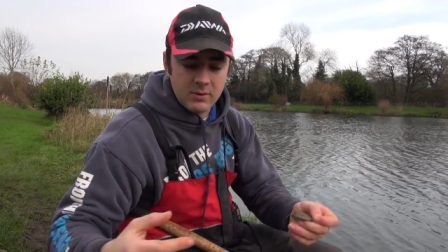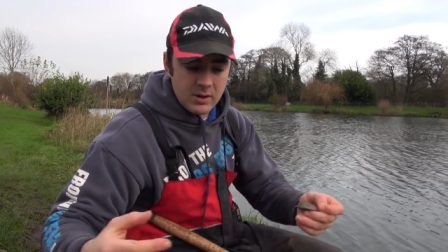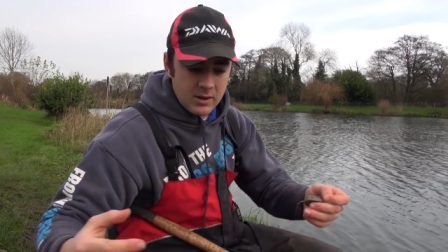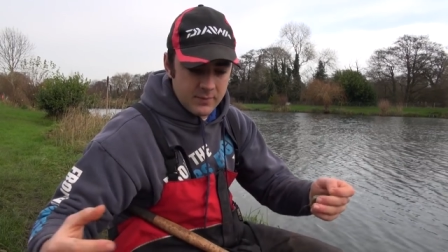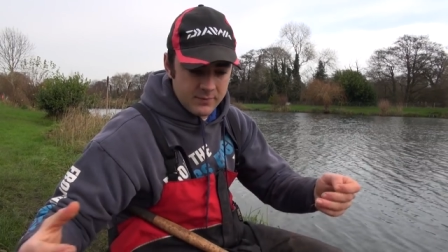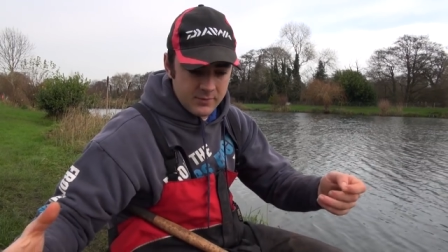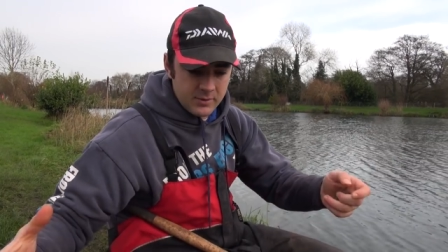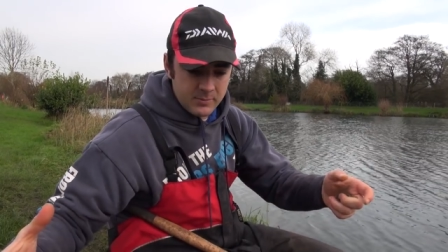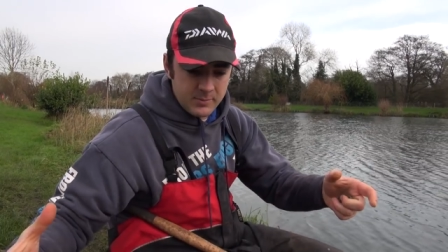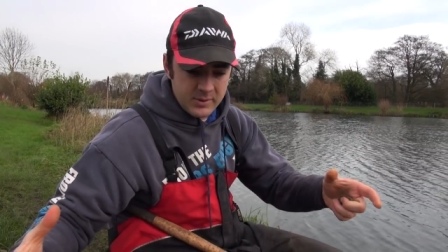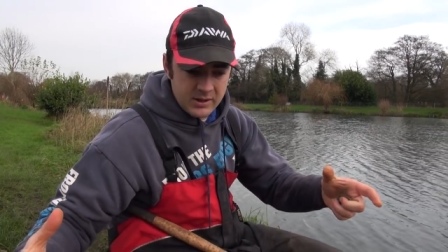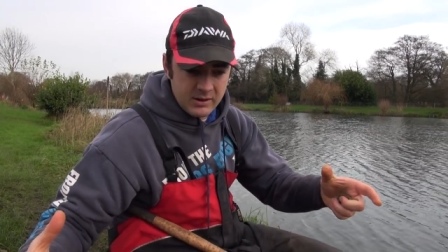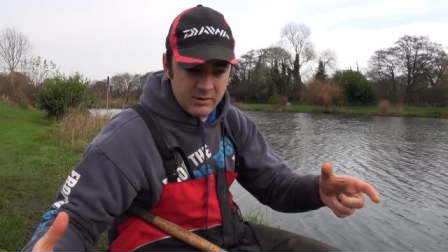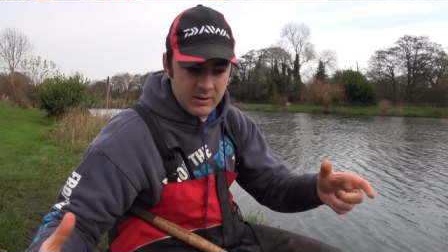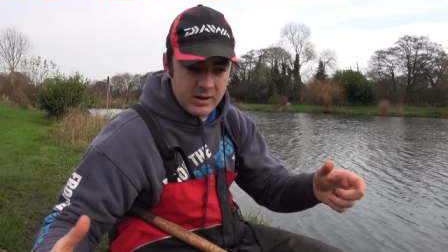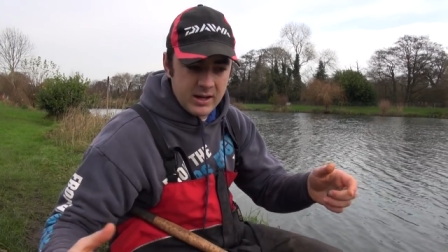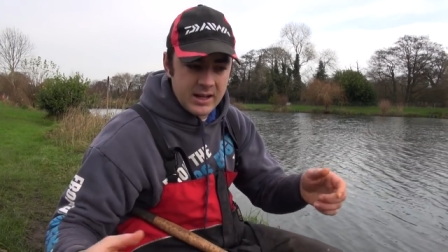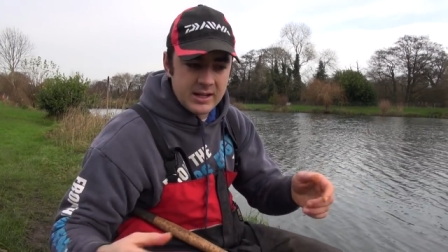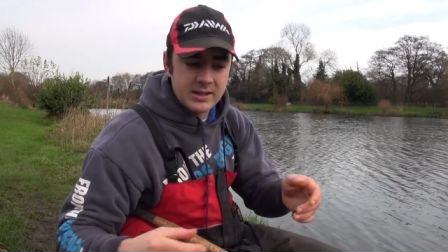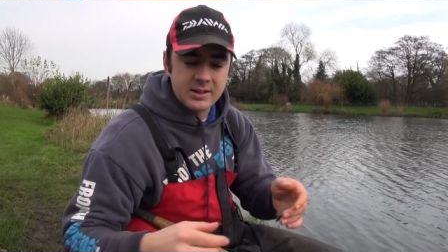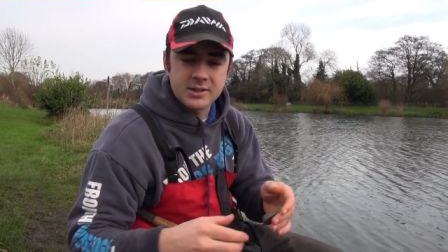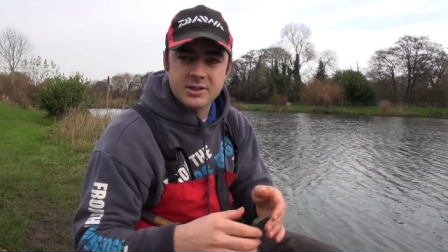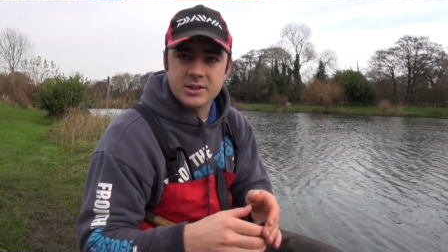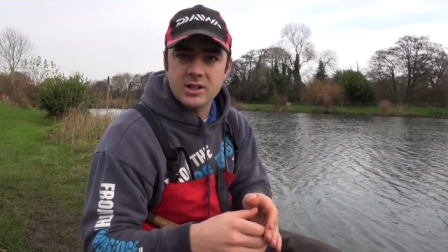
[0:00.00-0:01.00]
rather than a bigger area.
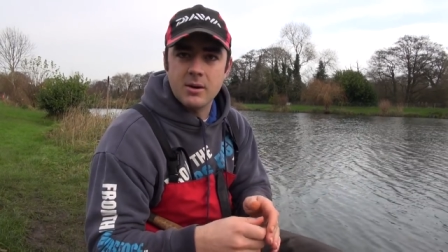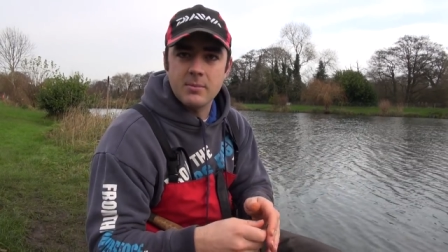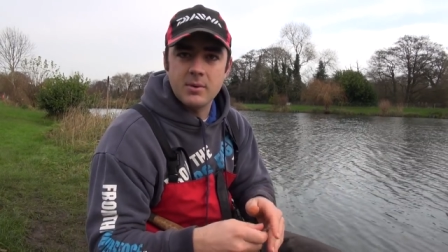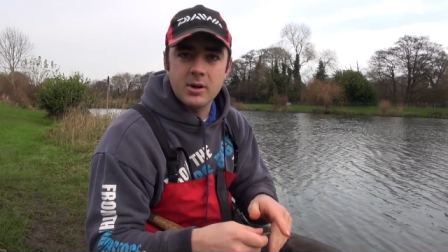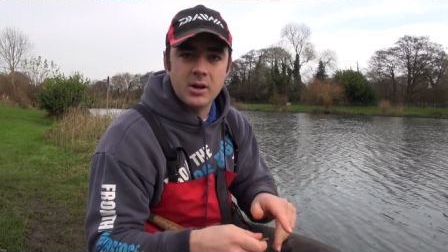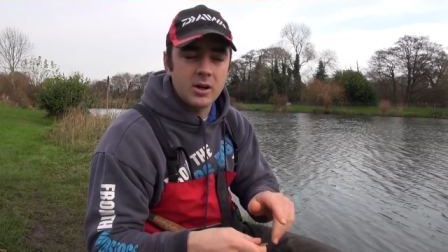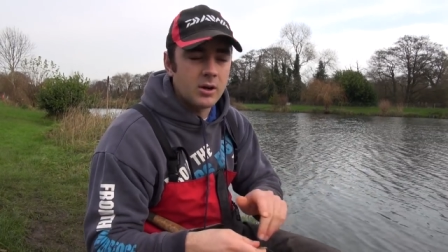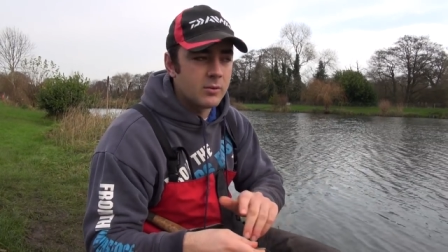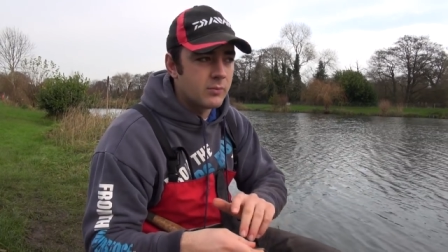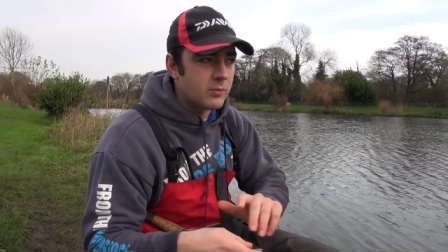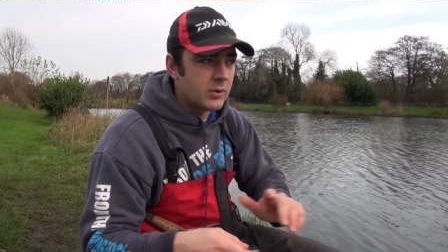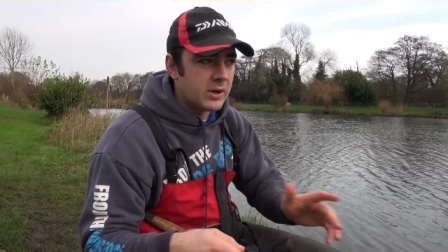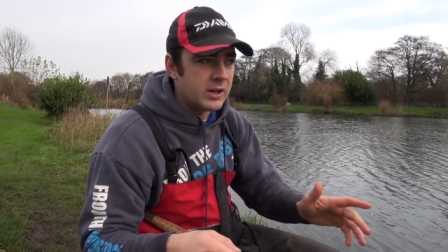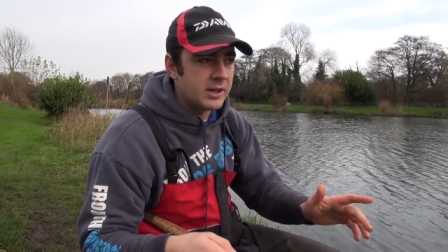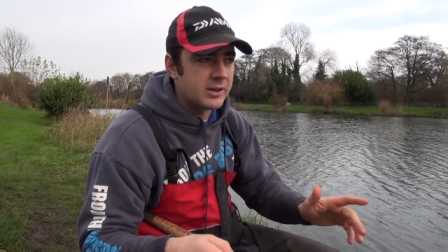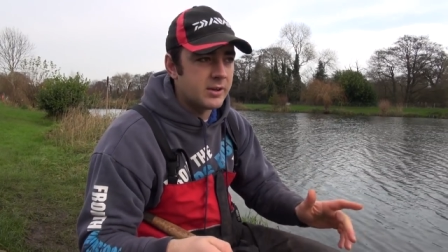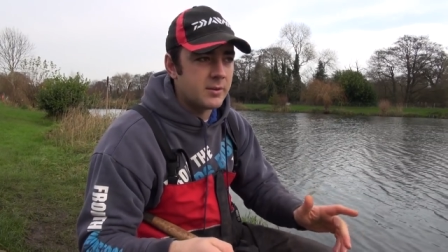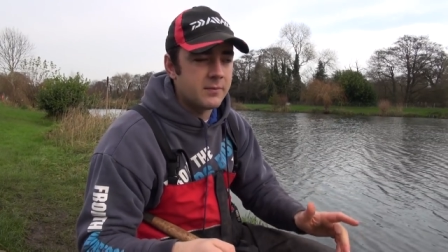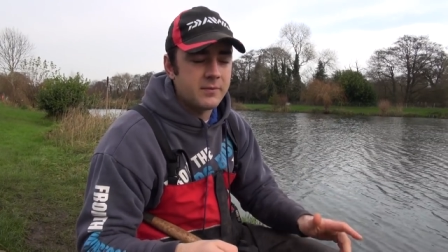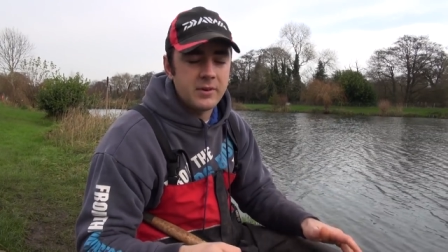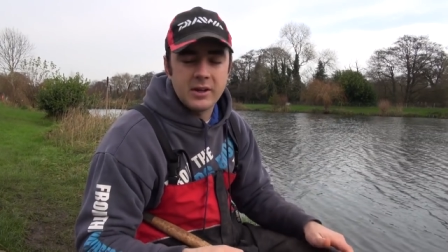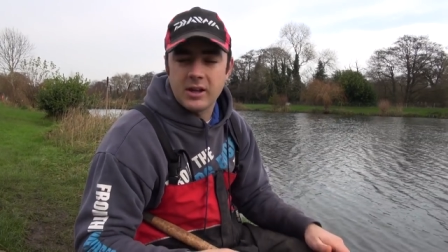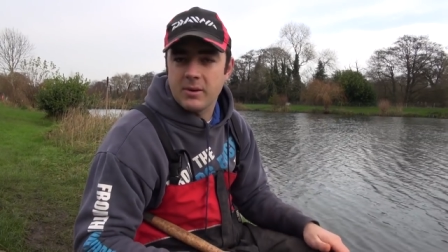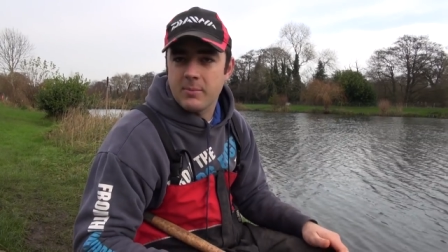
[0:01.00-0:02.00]
In the summer, I really
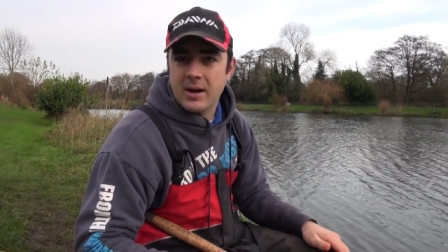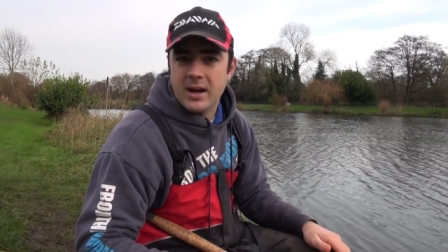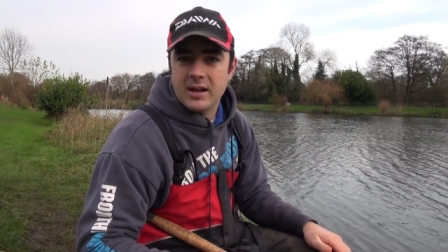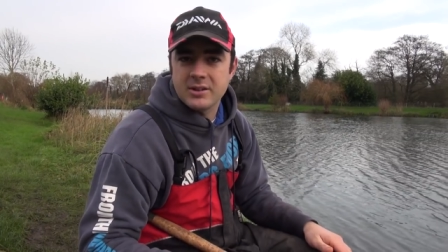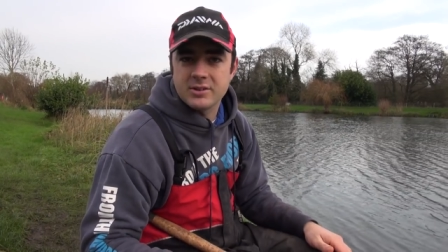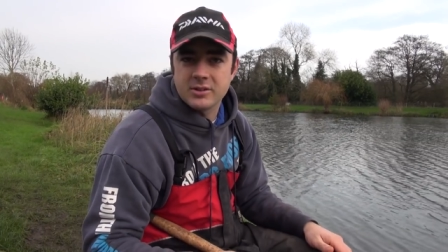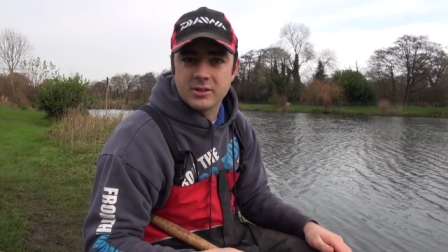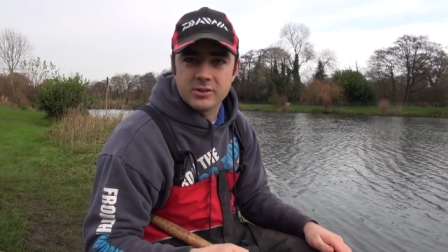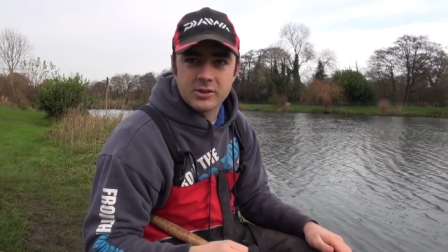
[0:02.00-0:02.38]
don't think it matters.